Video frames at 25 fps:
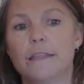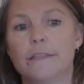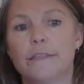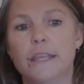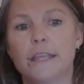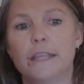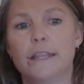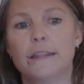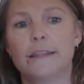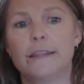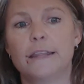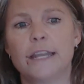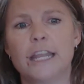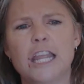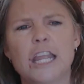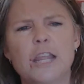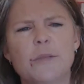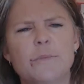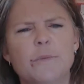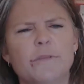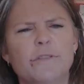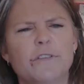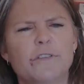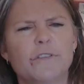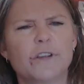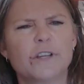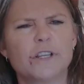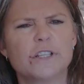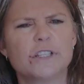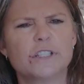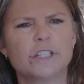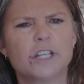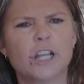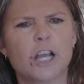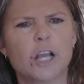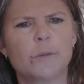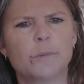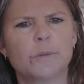The, the name of the various
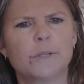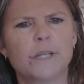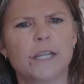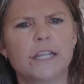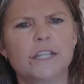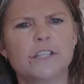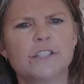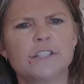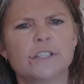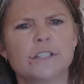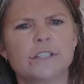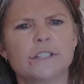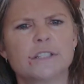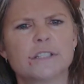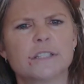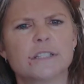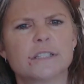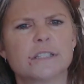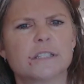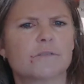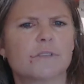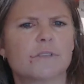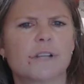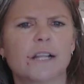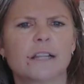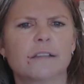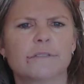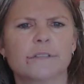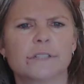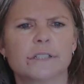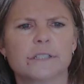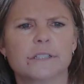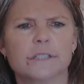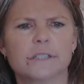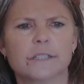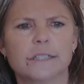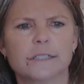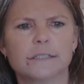denominations is
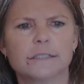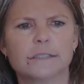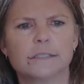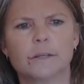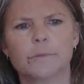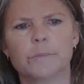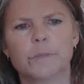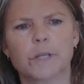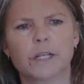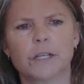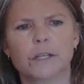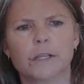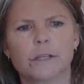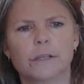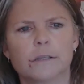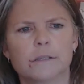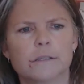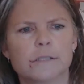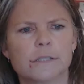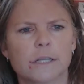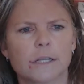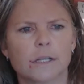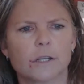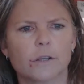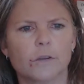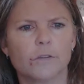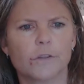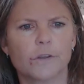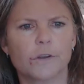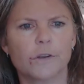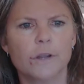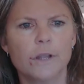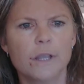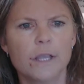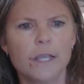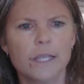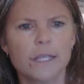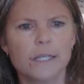irrelevant to this, so I'm not going to, it's not going to go there.
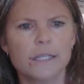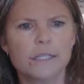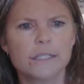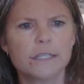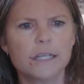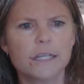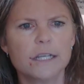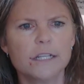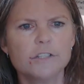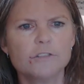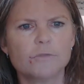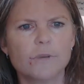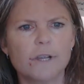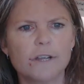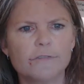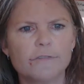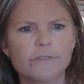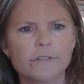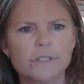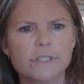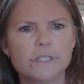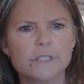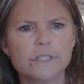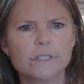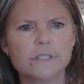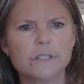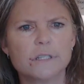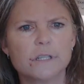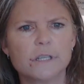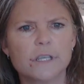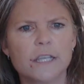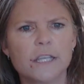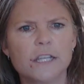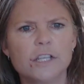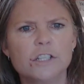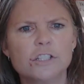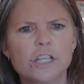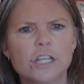Such references to the
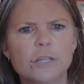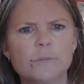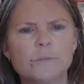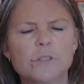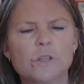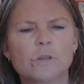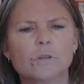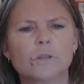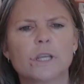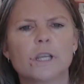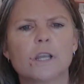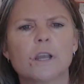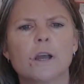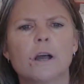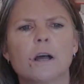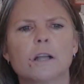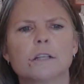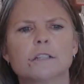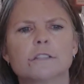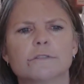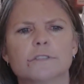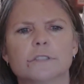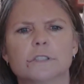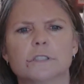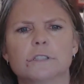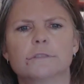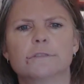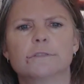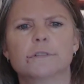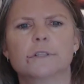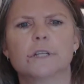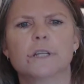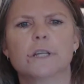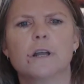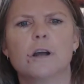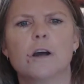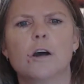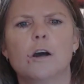King James only controversy are
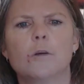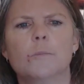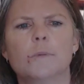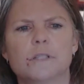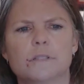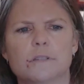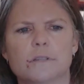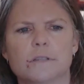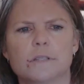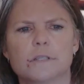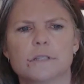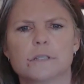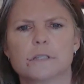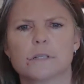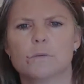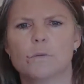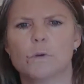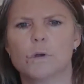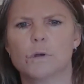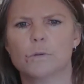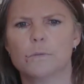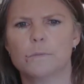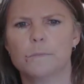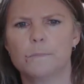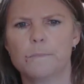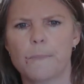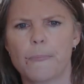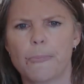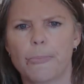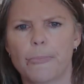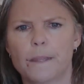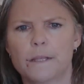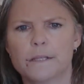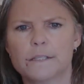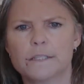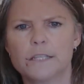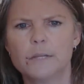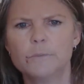very common, so this is a quote.
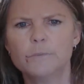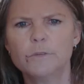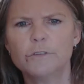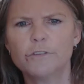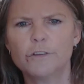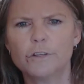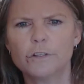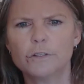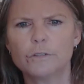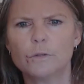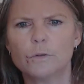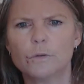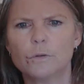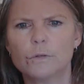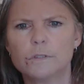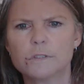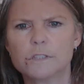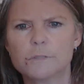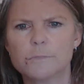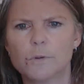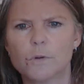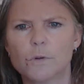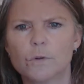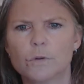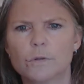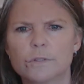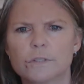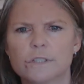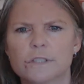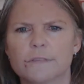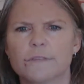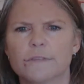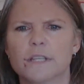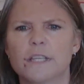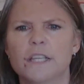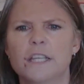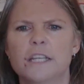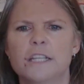Some refer to loyal supporters
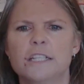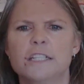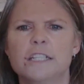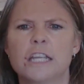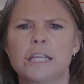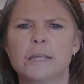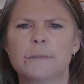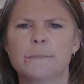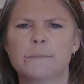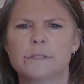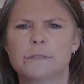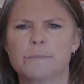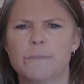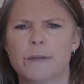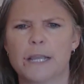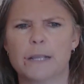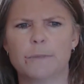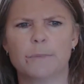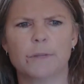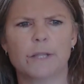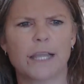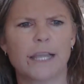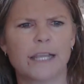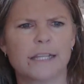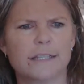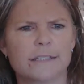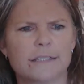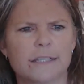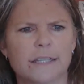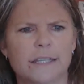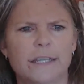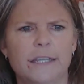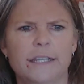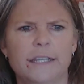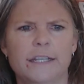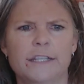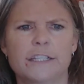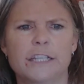of the King James Bible as the
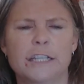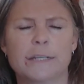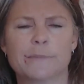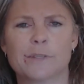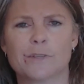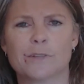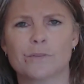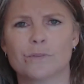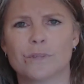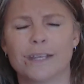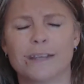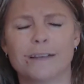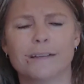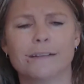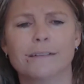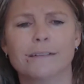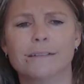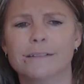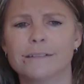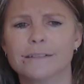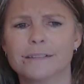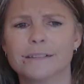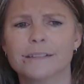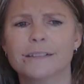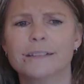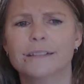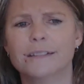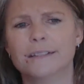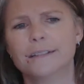King James only cult.